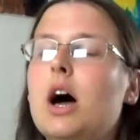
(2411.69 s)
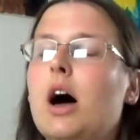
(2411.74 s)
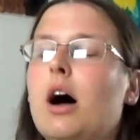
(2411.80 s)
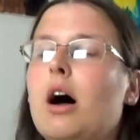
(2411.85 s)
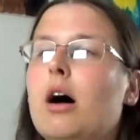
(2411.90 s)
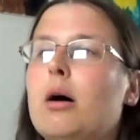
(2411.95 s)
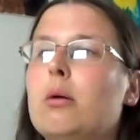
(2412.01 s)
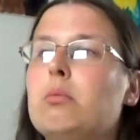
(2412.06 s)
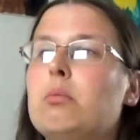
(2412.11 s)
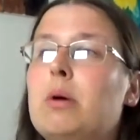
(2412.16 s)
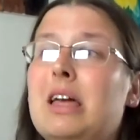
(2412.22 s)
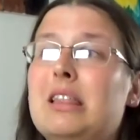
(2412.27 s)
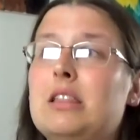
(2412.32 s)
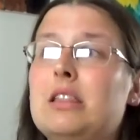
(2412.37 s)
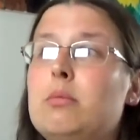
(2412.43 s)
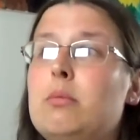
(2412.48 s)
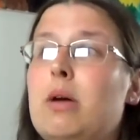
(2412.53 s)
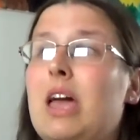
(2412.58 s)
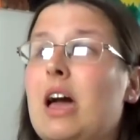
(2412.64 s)
Um,
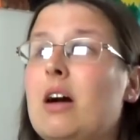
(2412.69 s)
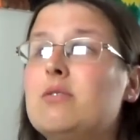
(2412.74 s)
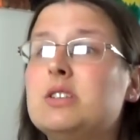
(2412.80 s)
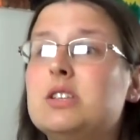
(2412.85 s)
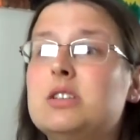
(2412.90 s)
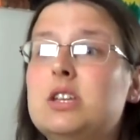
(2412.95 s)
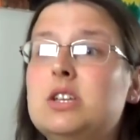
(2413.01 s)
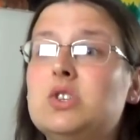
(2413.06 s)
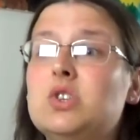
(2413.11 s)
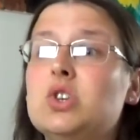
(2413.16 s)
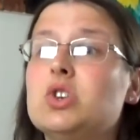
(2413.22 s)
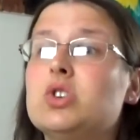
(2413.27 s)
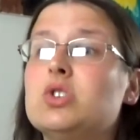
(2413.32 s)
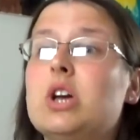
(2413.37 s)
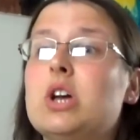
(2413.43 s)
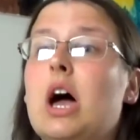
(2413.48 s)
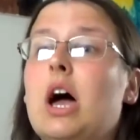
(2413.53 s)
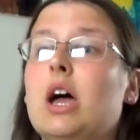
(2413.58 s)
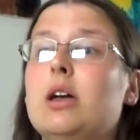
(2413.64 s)
and they may have an easier
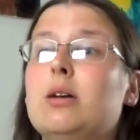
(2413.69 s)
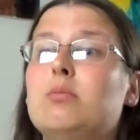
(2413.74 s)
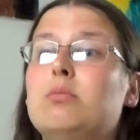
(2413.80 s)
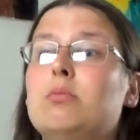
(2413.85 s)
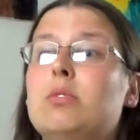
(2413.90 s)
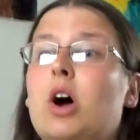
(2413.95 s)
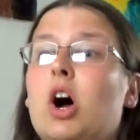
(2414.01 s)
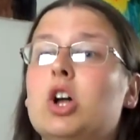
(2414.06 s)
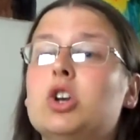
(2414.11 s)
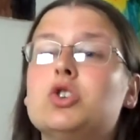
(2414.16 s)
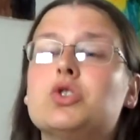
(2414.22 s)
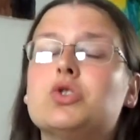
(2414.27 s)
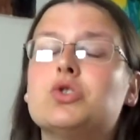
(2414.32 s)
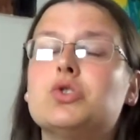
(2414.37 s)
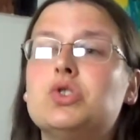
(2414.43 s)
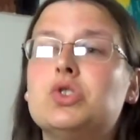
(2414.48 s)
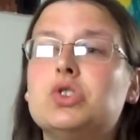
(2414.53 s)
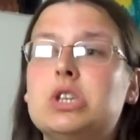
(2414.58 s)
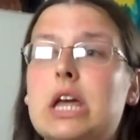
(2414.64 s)
time
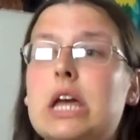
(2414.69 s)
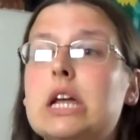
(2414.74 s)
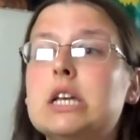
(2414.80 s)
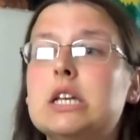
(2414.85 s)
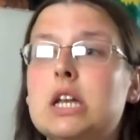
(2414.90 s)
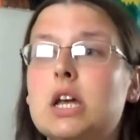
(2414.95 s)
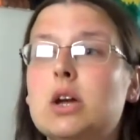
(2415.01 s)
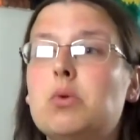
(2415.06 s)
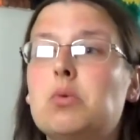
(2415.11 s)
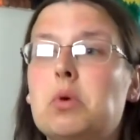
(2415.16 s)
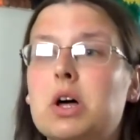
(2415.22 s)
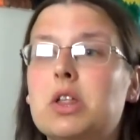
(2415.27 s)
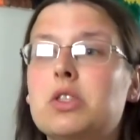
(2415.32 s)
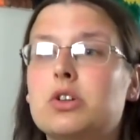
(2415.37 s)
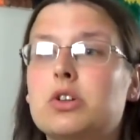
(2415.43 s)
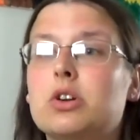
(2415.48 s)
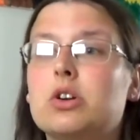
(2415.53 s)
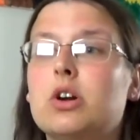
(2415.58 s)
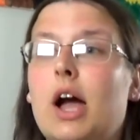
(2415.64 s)
understanding
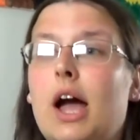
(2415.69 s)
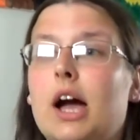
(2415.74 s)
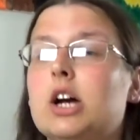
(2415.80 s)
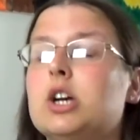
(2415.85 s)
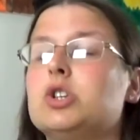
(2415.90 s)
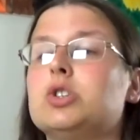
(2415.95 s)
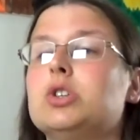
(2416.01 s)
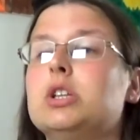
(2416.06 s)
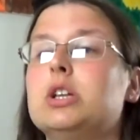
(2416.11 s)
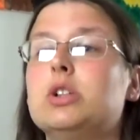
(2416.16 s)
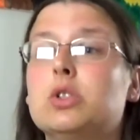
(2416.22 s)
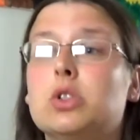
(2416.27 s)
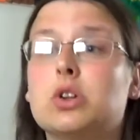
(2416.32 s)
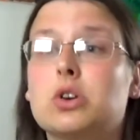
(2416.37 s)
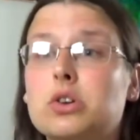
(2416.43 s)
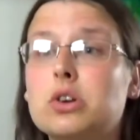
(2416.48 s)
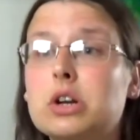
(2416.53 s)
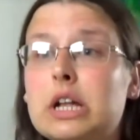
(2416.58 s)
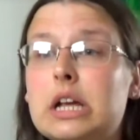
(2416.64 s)
what they're actually
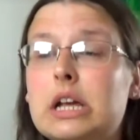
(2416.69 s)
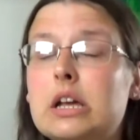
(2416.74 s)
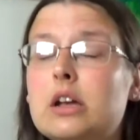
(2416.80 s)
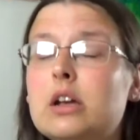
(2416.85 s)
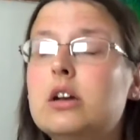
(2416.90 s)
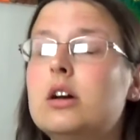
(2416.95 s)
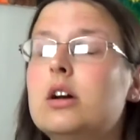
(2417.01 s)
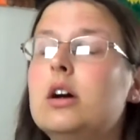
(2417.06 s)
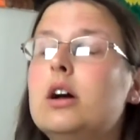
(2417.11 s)
learning